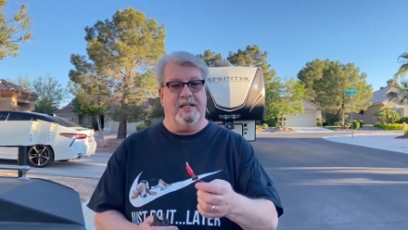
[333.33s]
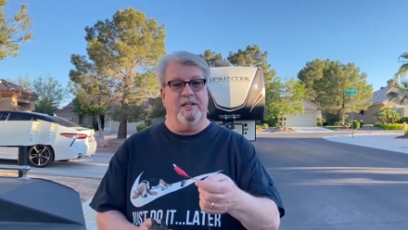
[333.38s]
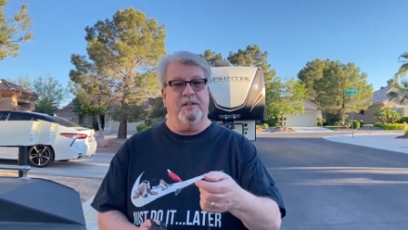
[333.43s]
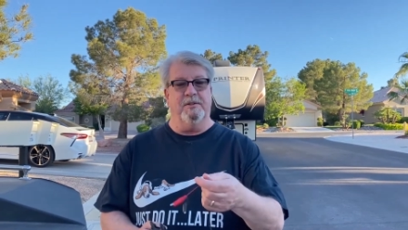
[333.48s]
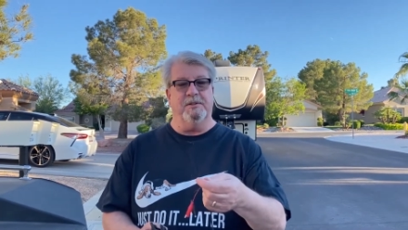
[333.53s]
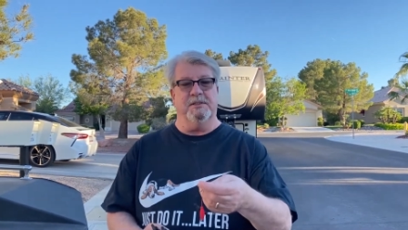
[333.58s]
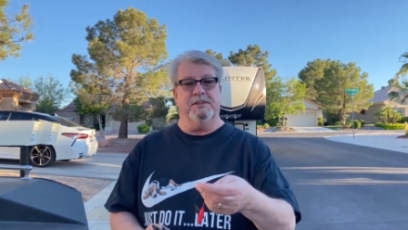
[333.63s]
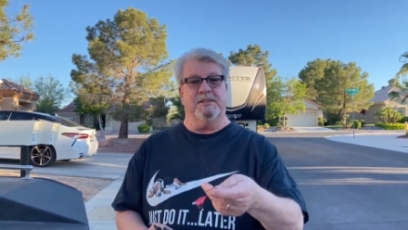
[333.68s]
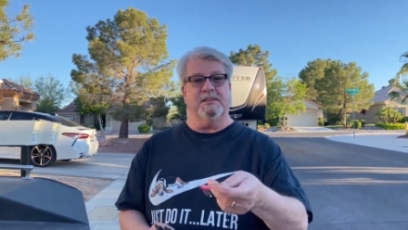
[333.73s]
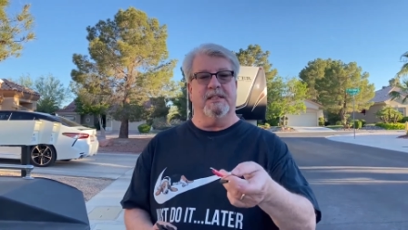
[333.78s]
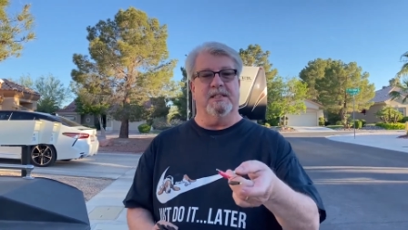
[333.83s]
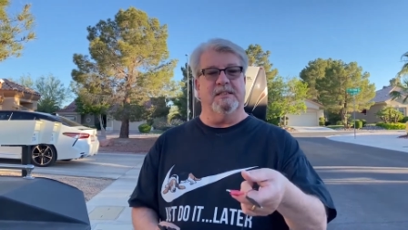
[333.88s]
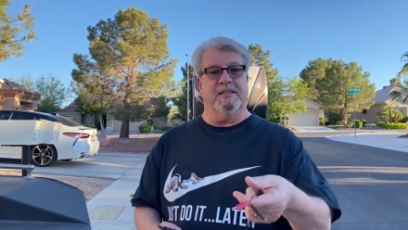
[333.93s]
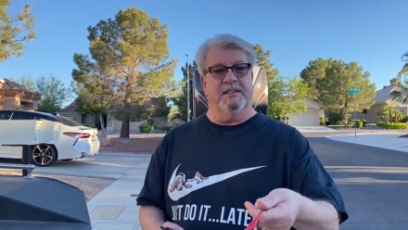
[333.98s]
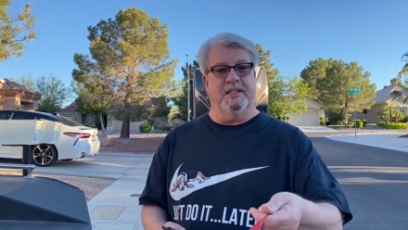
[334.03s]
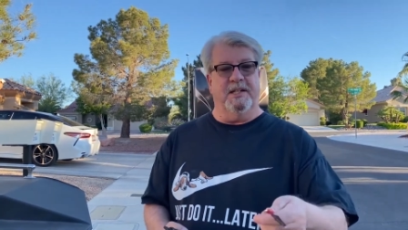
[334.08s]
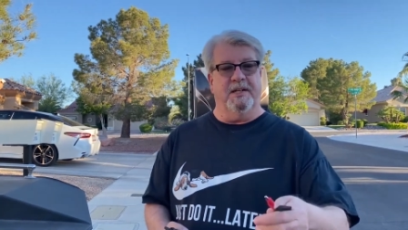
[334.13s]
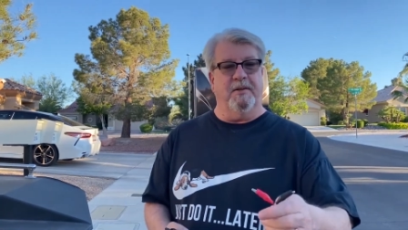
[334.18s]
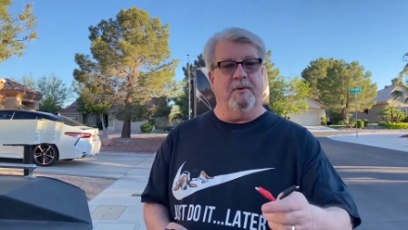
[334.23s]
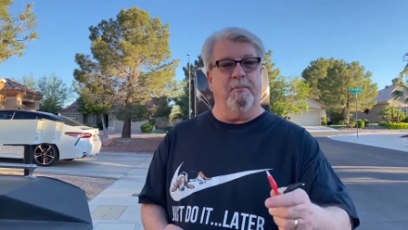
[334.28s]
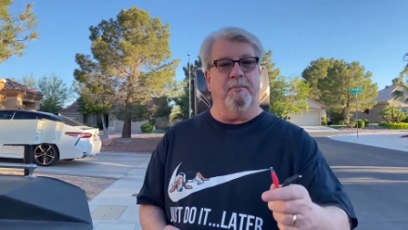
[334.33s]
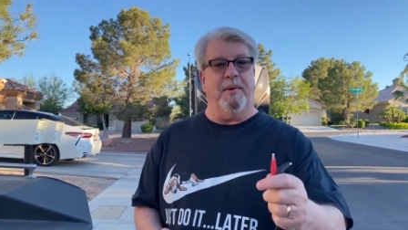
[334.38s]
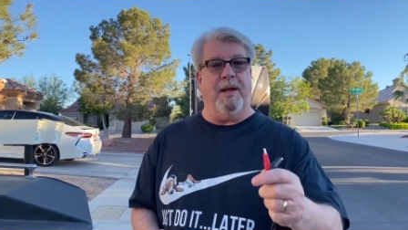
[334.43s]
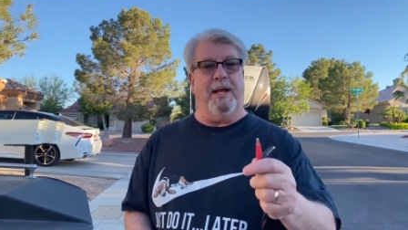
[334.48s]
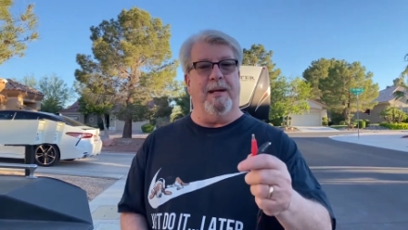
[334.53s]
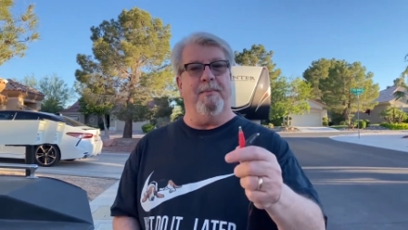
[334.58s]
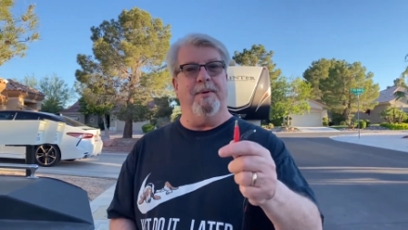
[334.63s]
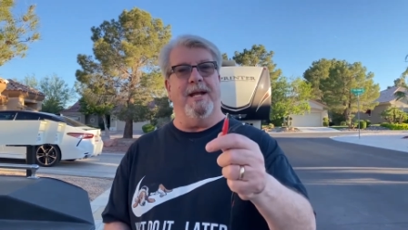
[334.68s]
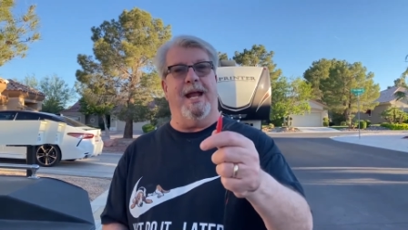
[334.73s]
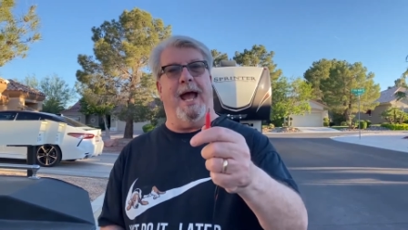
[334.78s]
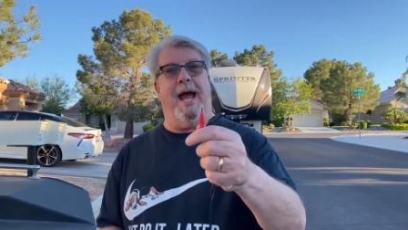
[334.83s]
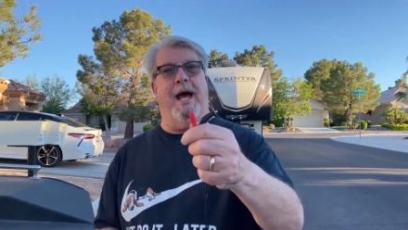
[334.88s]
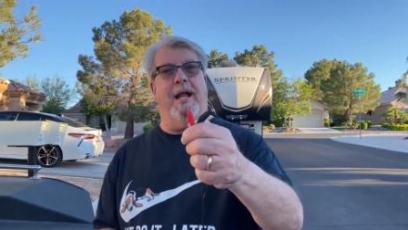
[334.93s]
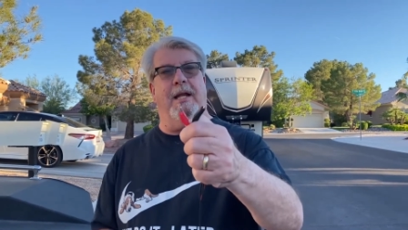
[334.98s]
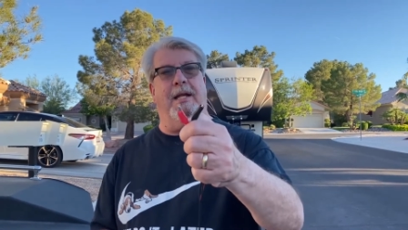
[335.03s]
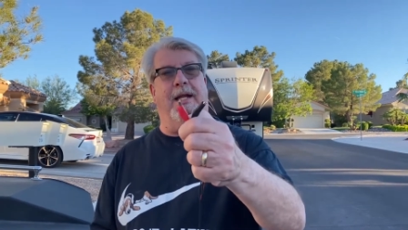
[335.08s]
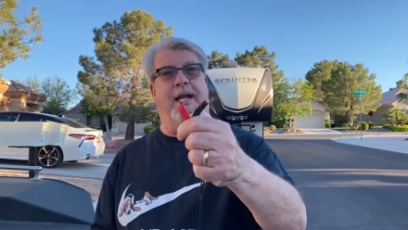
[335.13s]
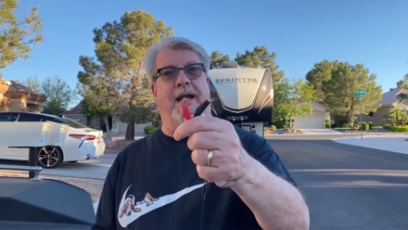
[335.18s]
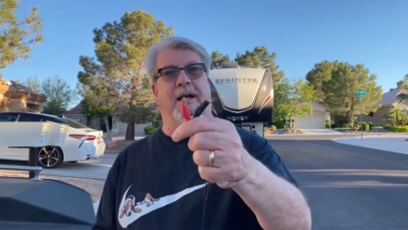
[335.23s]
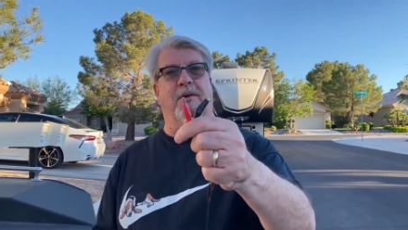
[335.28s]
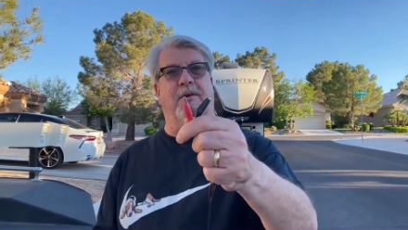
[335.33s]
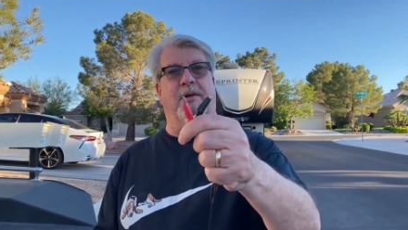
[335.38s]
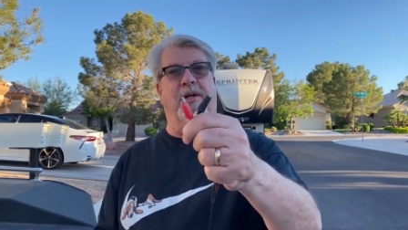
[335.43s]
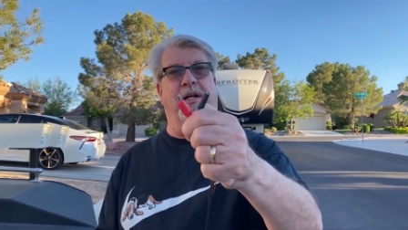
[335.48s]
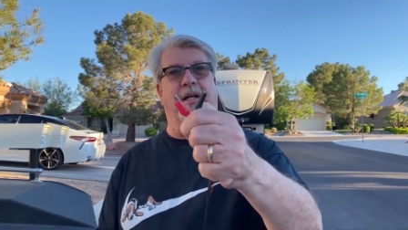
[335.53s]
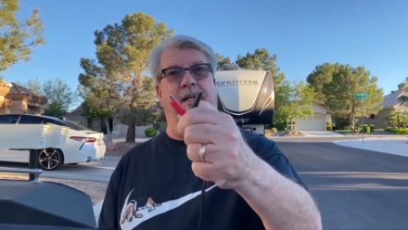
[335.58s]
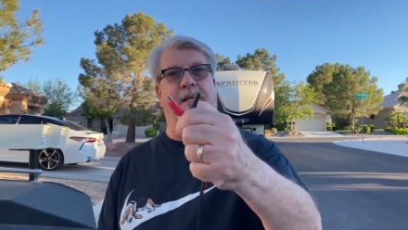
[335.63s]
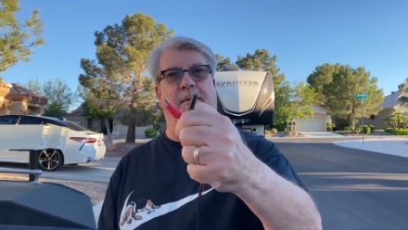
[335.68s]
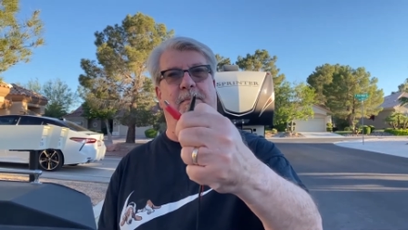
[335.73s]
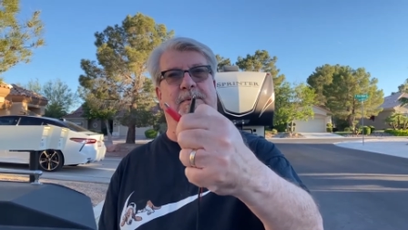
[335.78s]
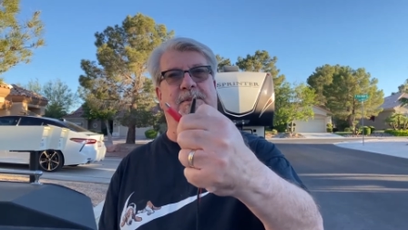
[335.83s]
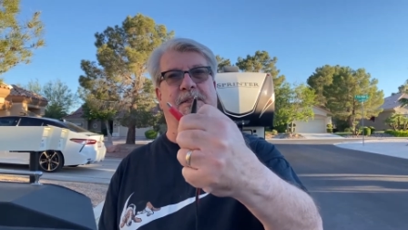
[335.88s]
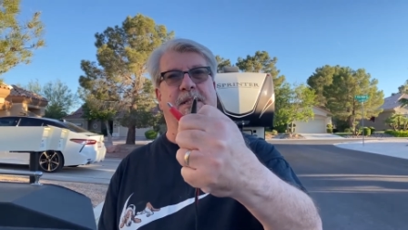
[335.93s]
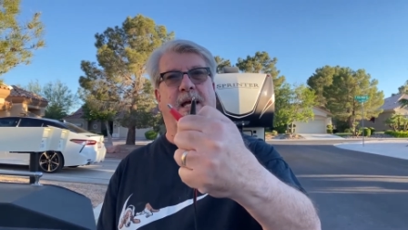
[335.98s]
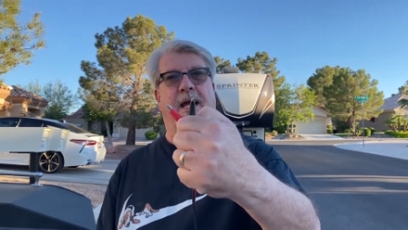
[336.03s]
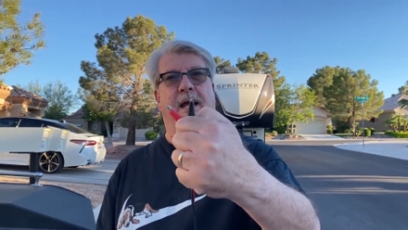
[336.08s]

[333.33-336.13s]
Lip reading: it uses these little baby alligator clips